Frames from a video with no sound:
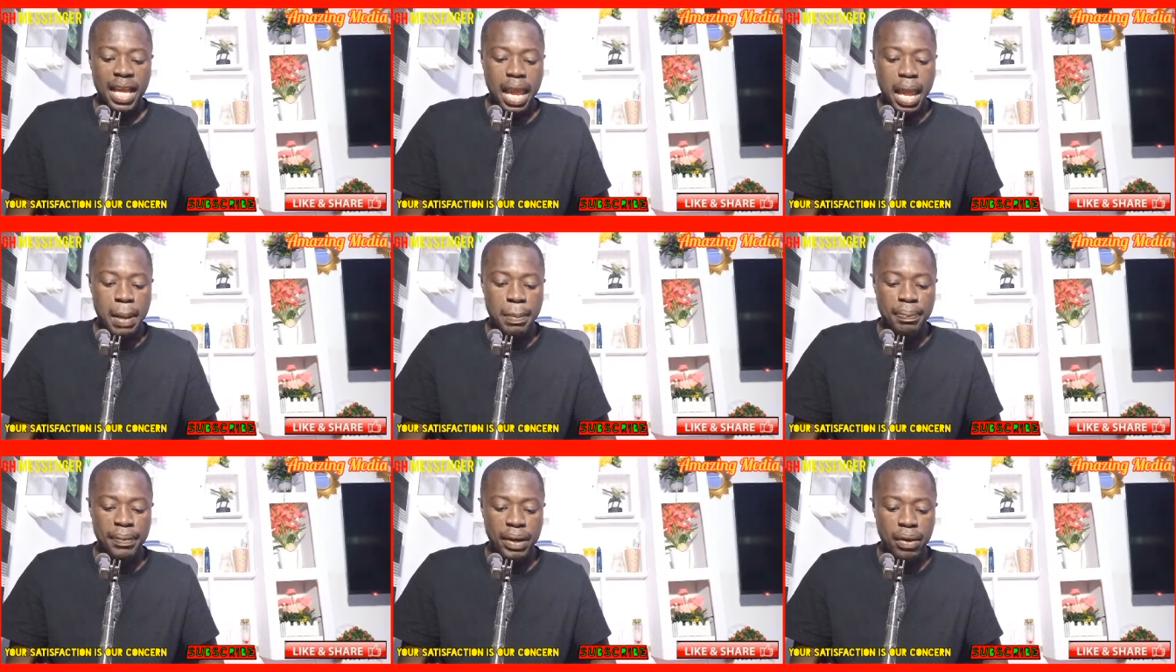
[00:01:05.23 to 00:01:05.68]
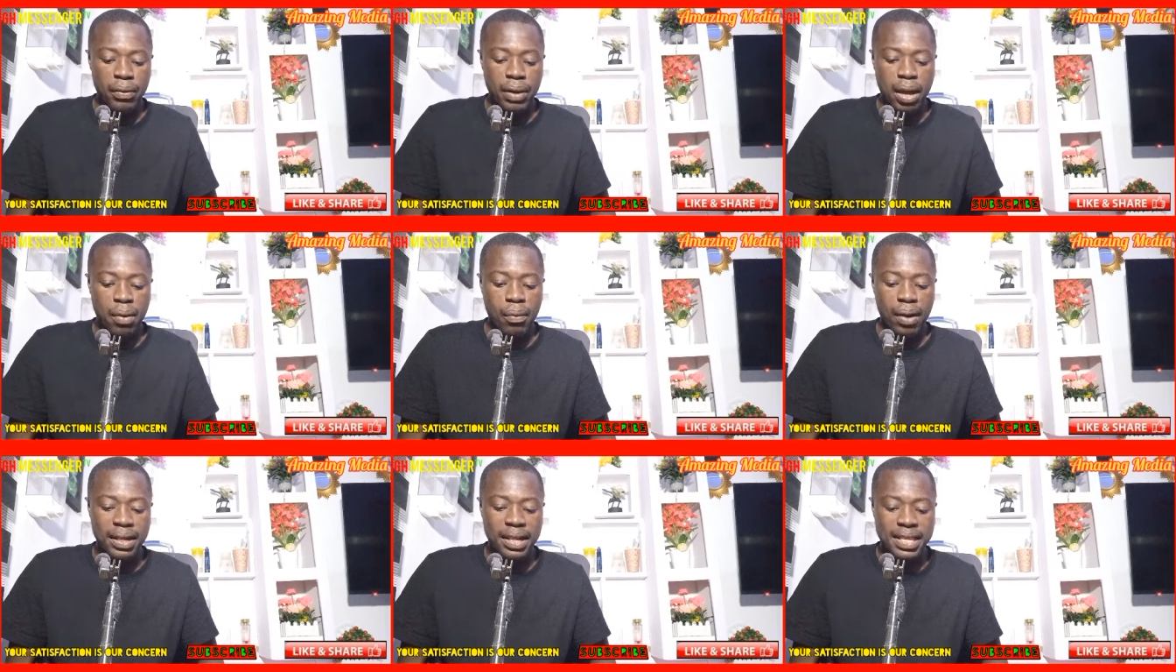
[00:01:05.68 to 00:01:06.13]
Eh, bro,
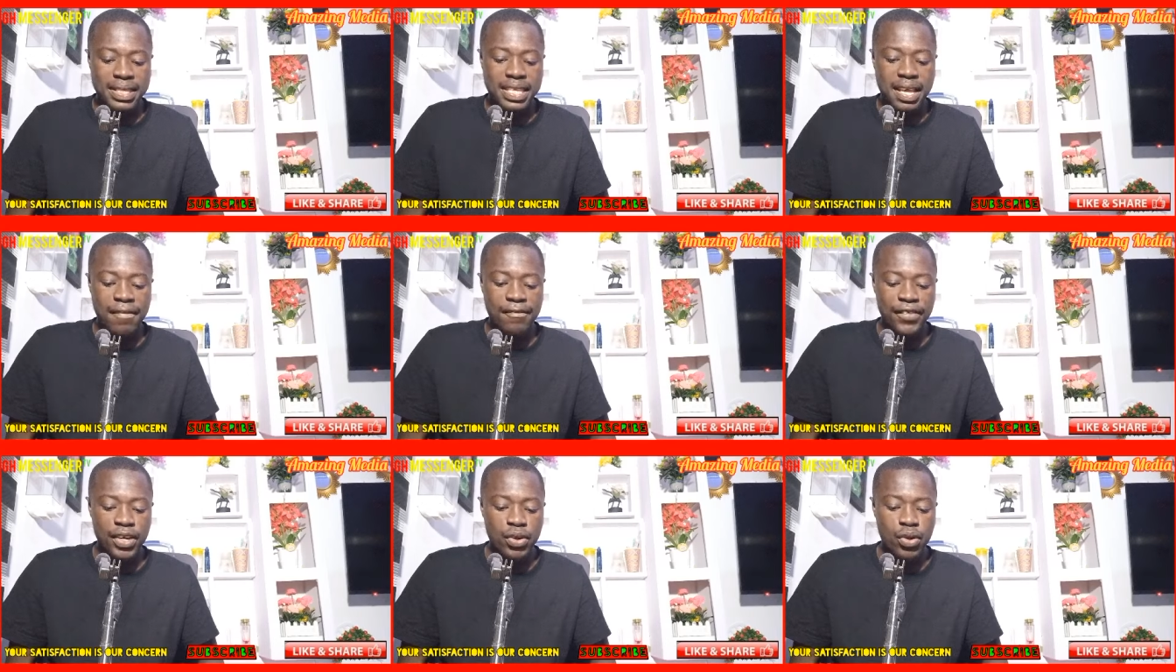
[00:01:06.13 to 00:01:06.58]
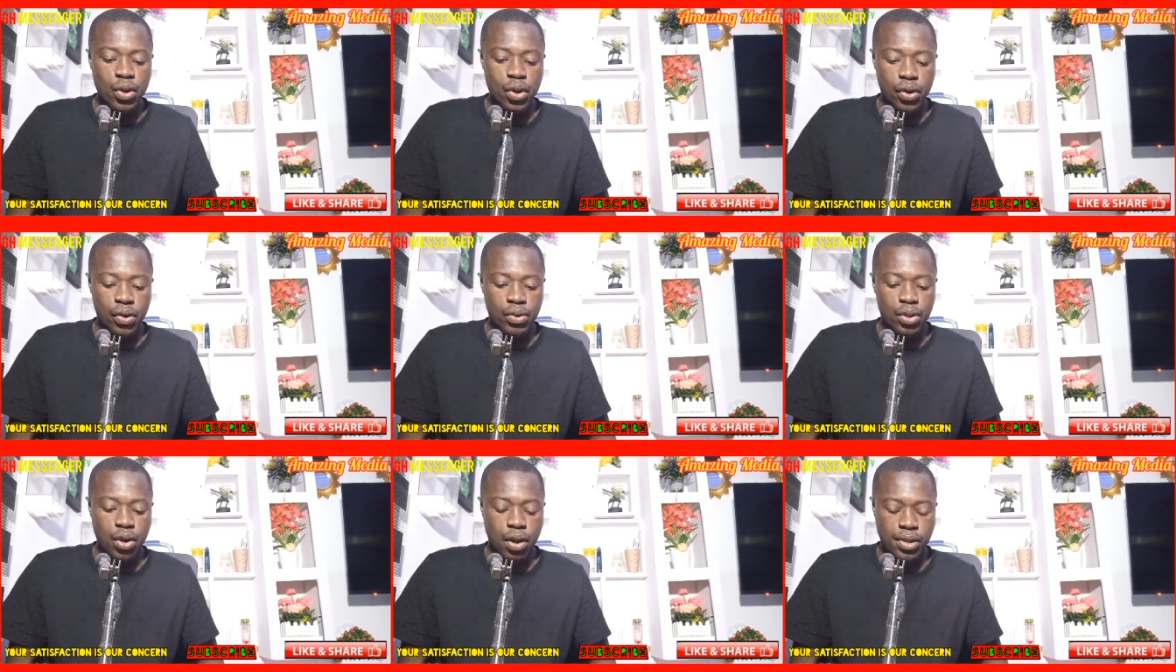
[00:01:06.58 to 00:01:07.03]
eh, what is a video
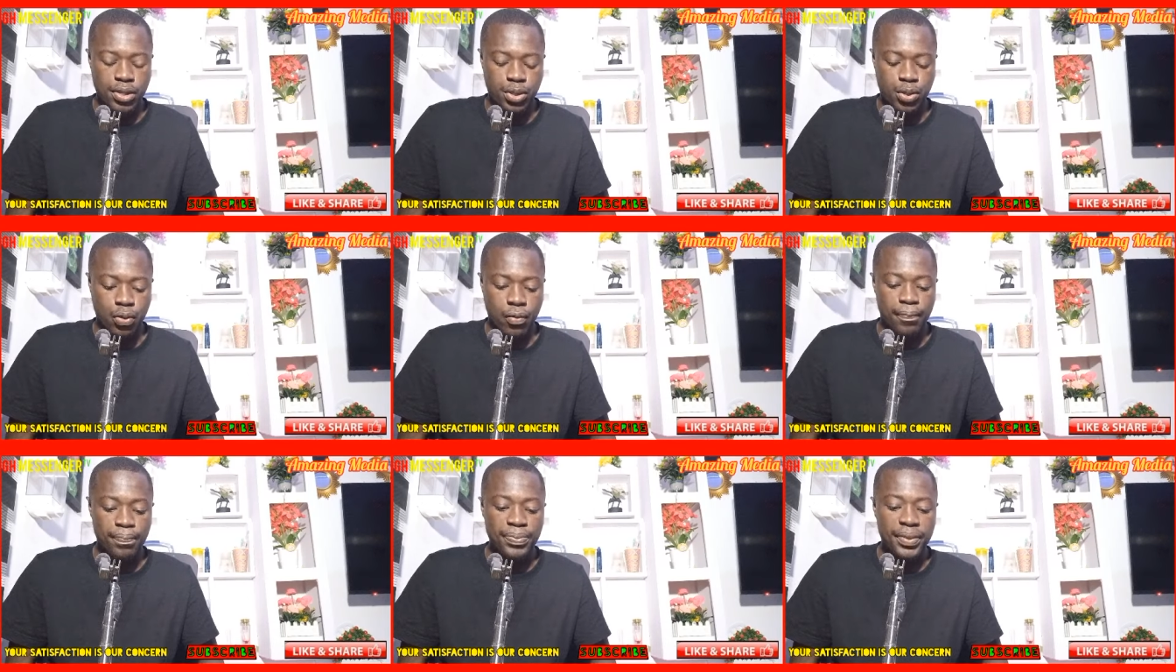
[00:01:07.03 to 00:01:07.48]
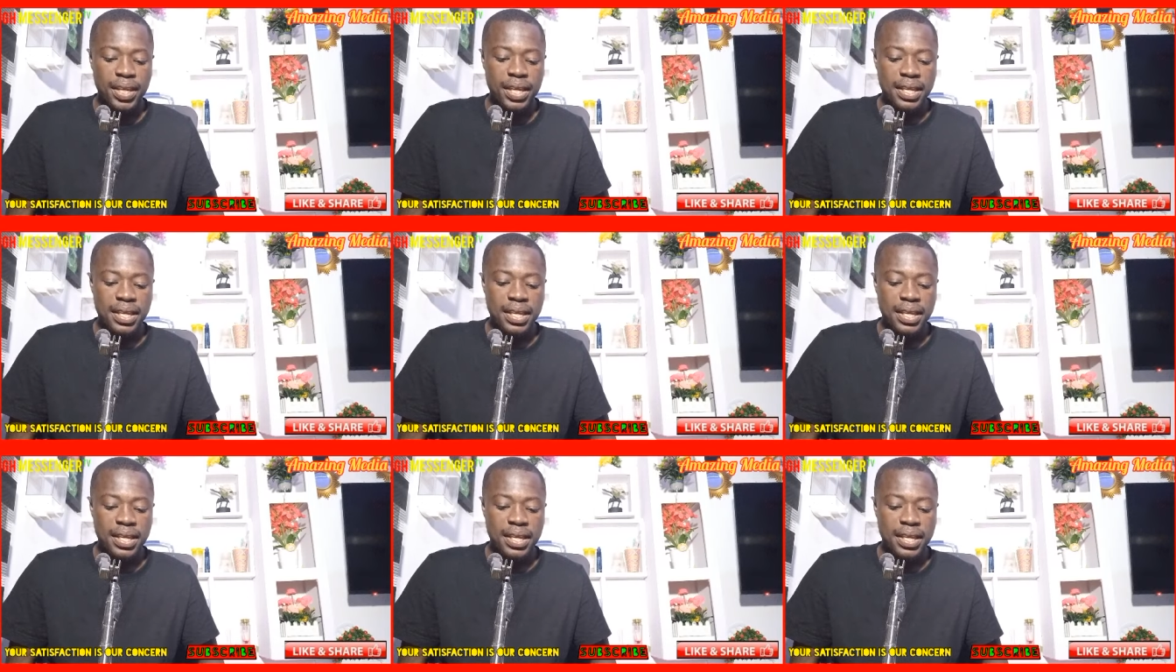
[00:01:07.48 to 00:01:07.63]
no Dawson?